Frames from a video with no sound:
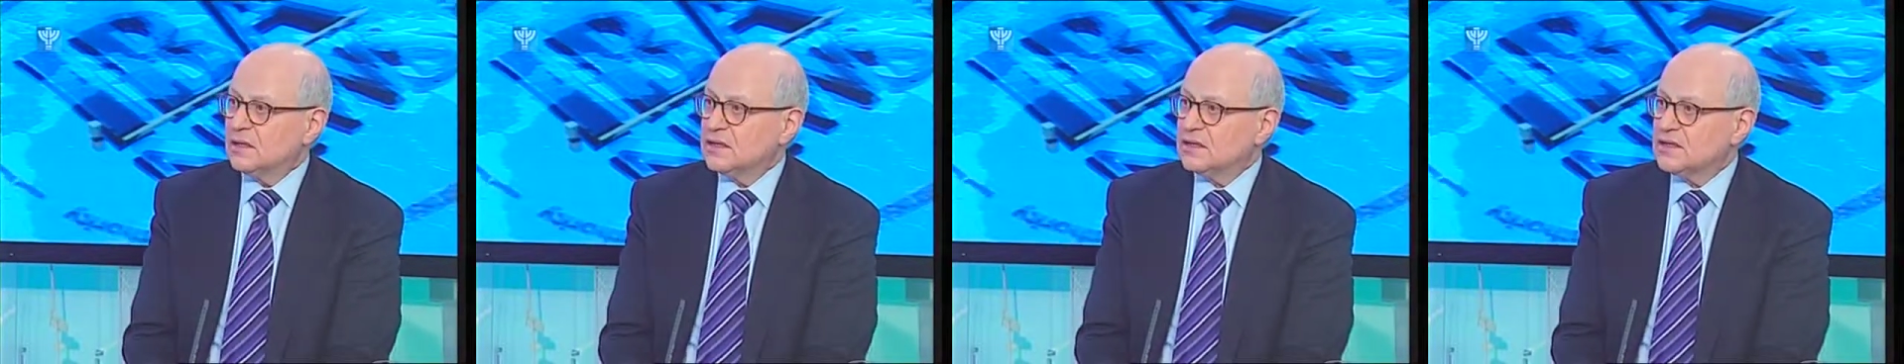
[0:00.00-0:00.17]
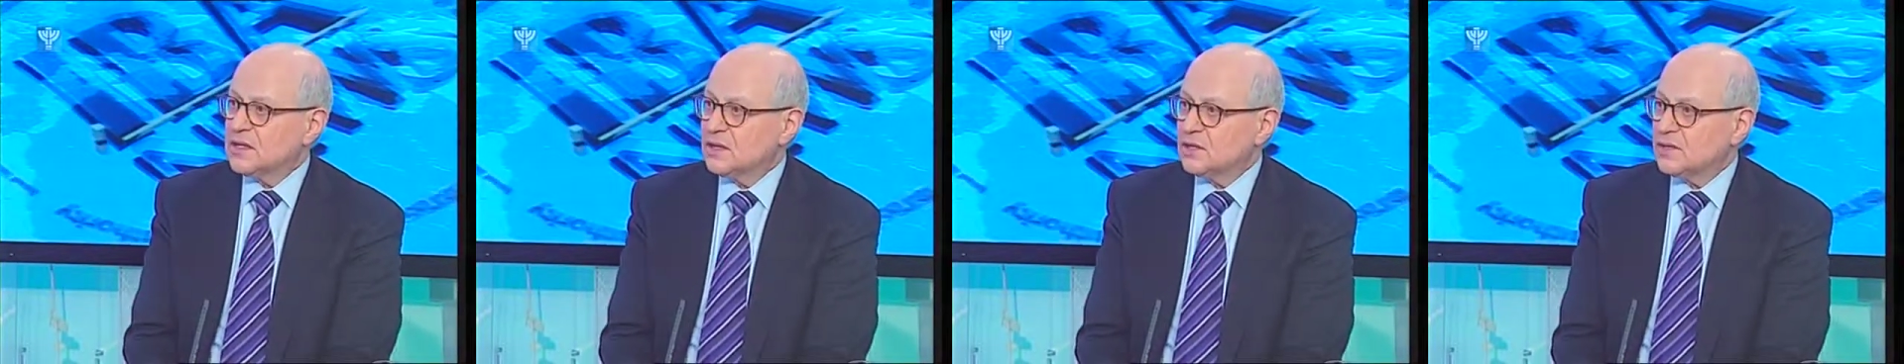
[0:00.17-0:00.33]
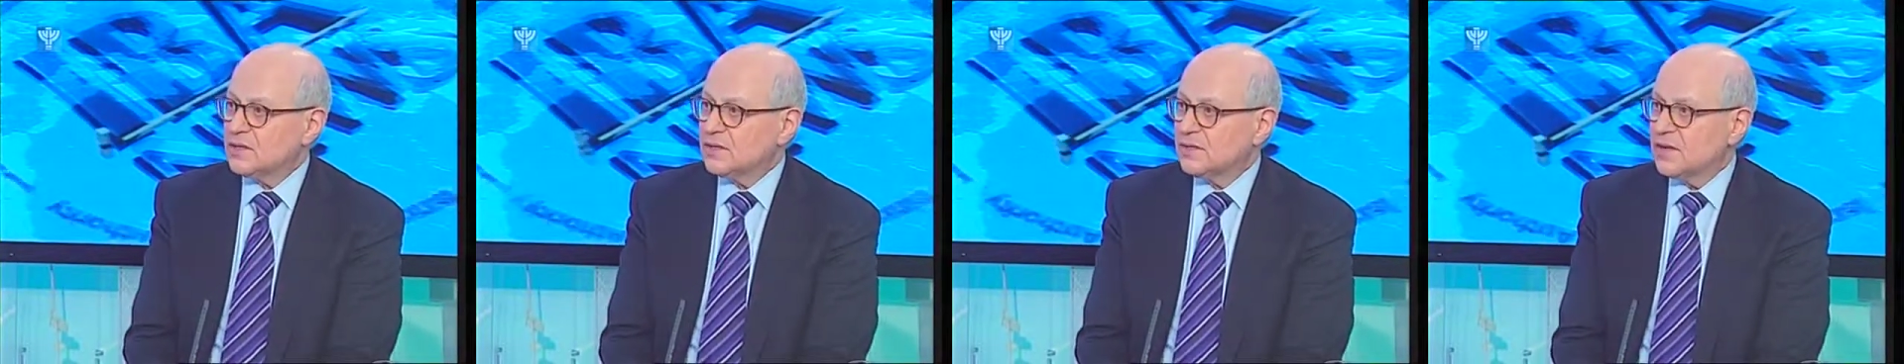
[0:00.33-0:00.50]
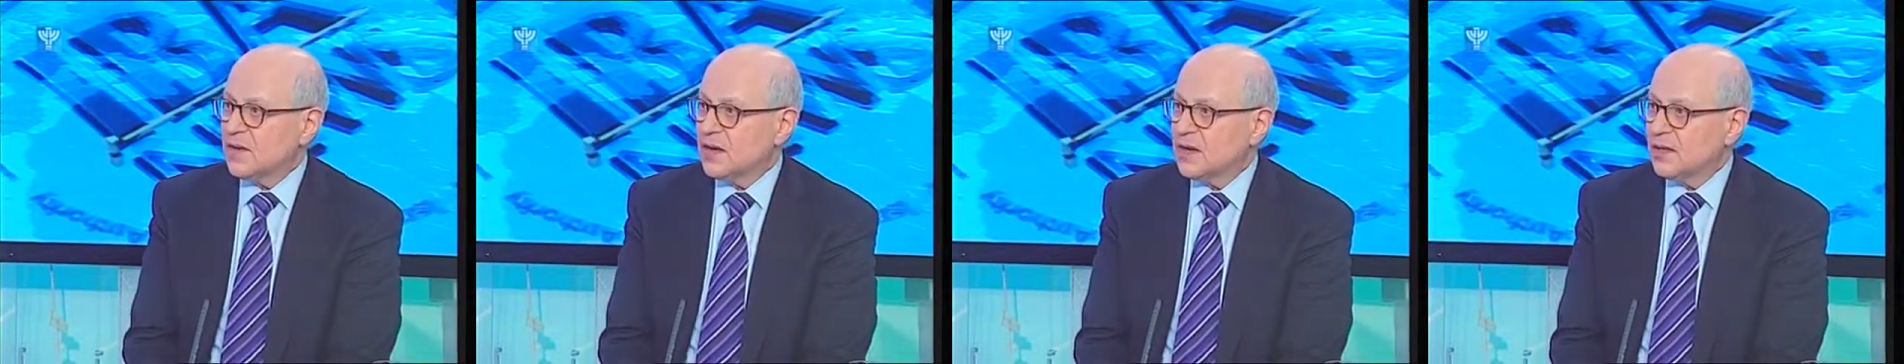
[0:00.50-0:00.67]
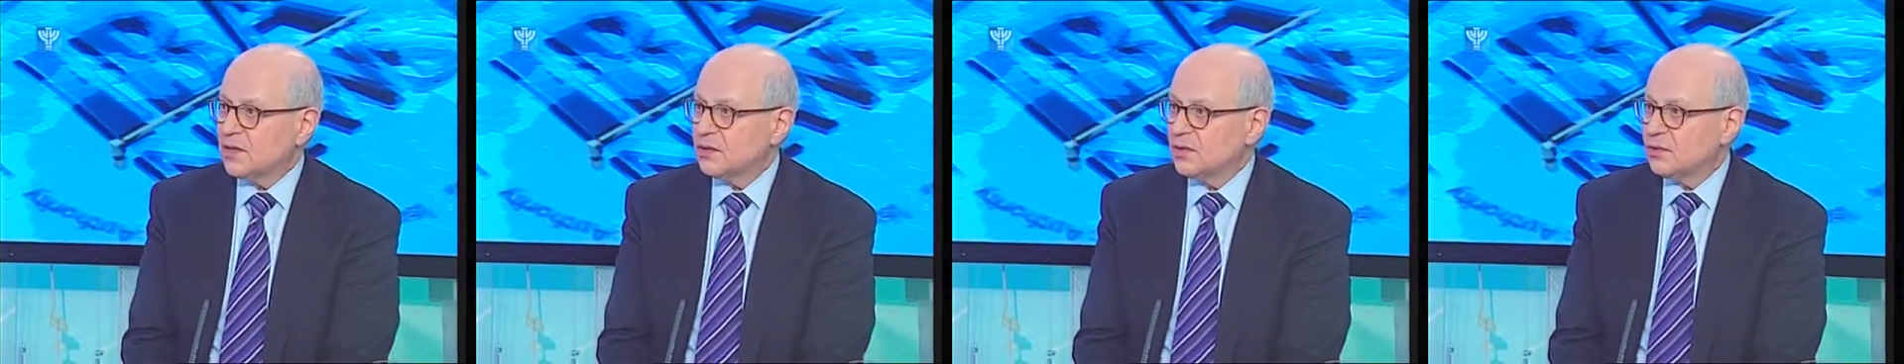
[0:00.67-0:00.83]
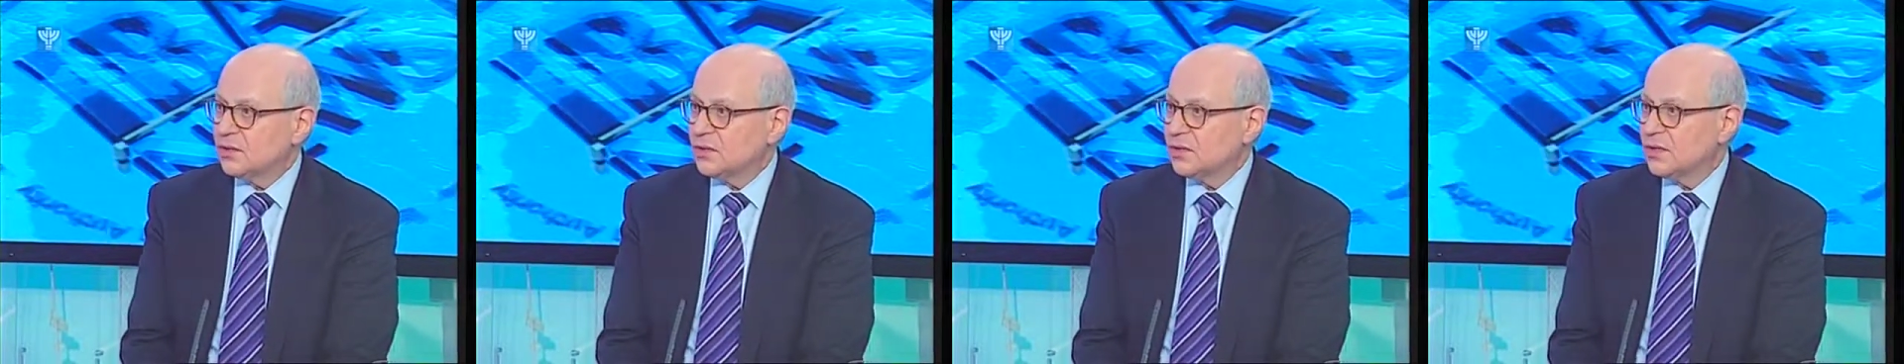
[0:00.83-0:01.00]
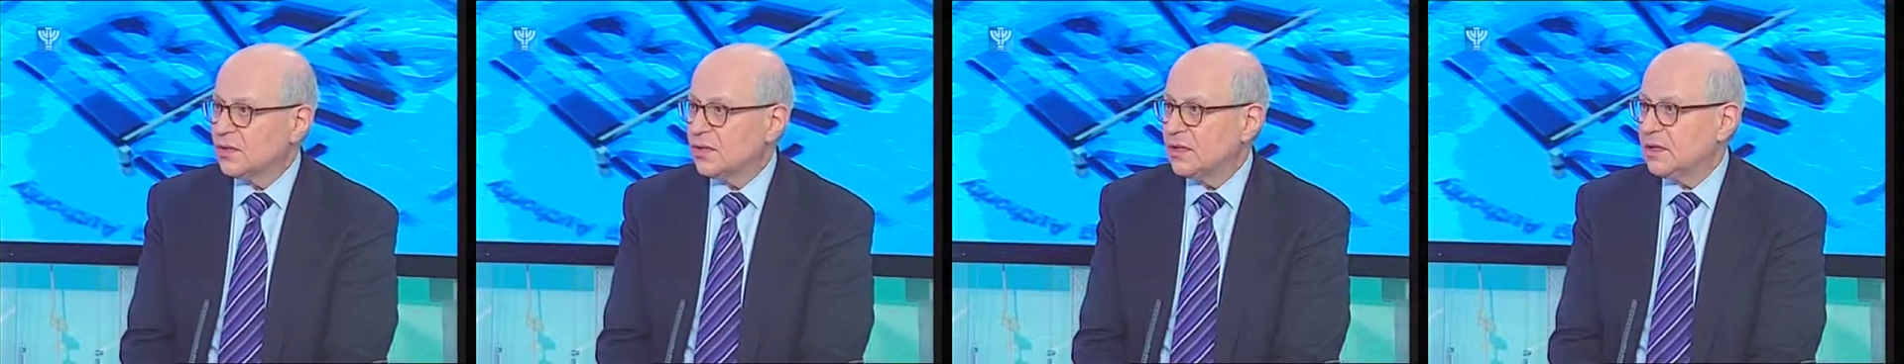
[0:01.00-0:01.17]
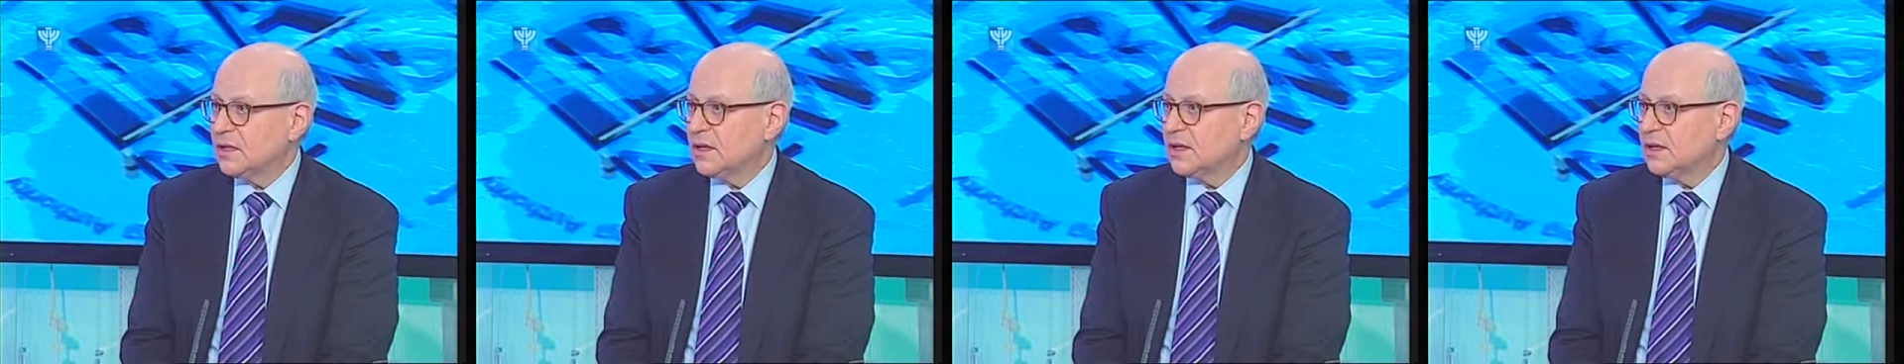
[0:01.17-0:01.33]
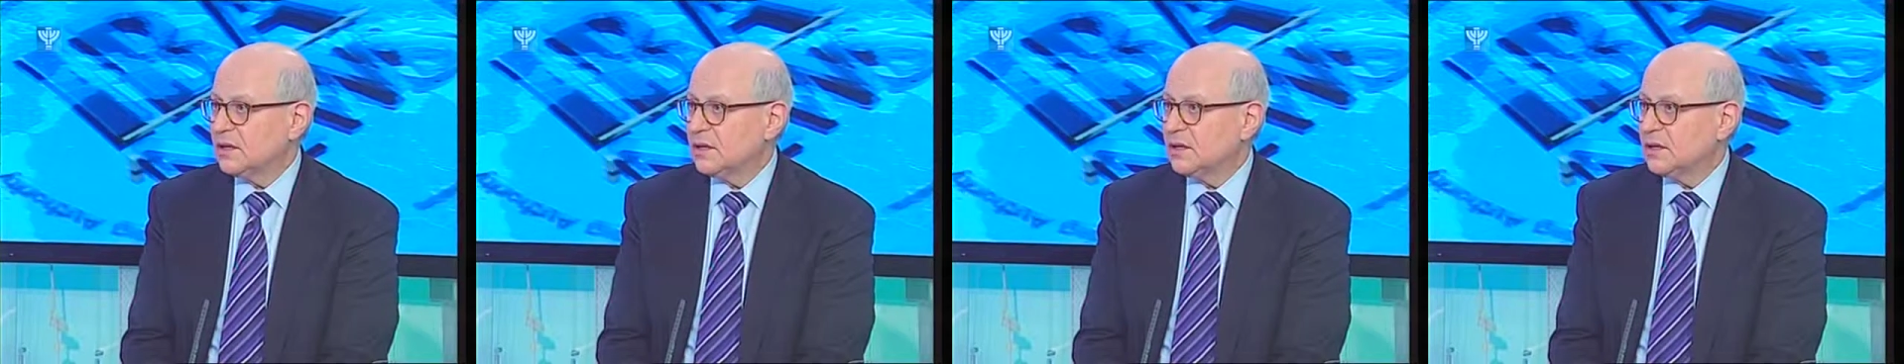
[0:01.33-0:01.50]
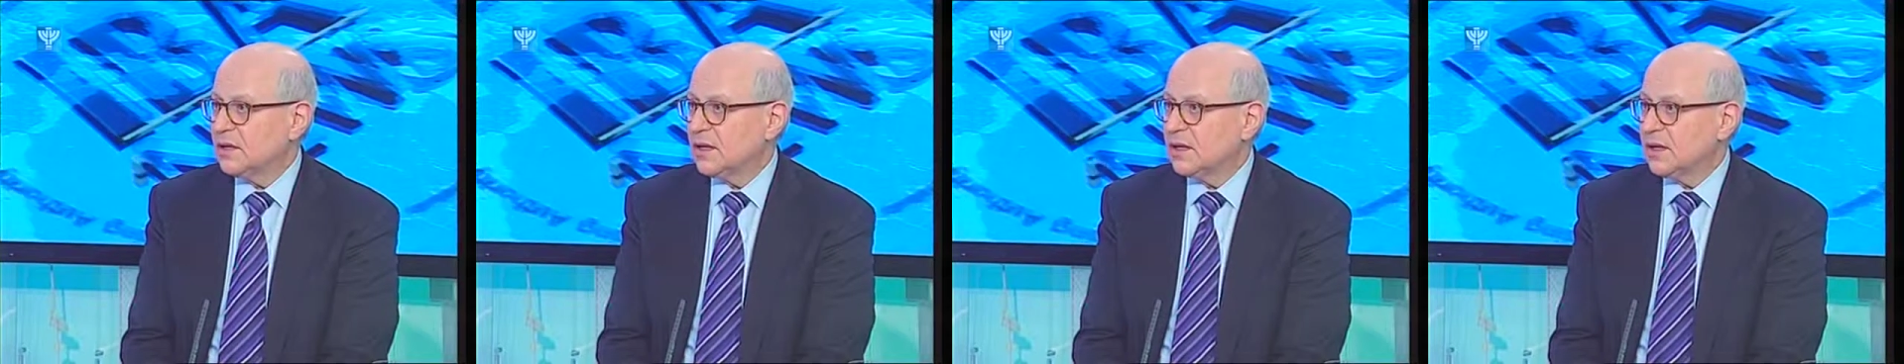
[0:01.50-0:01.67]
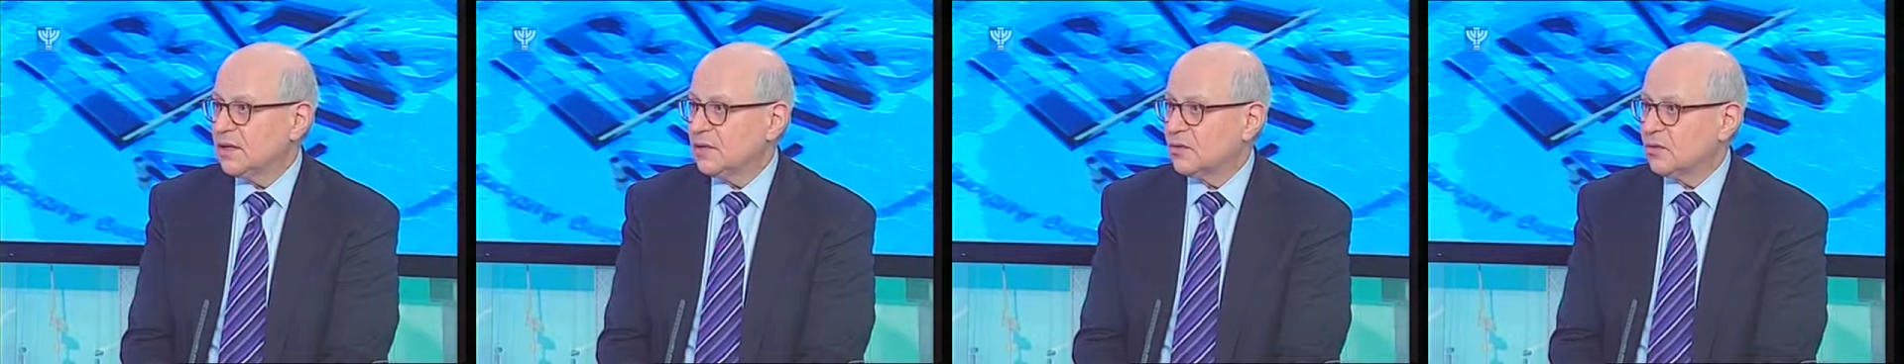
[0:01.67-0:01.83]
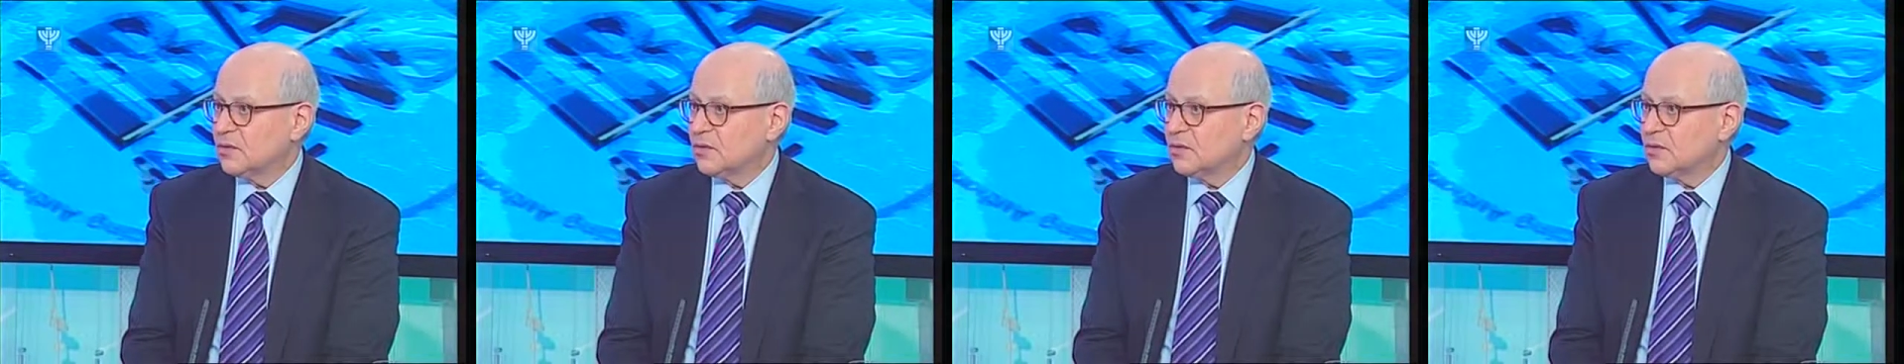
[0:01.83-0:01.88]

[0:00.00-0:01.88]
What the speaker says: centers of higher learning and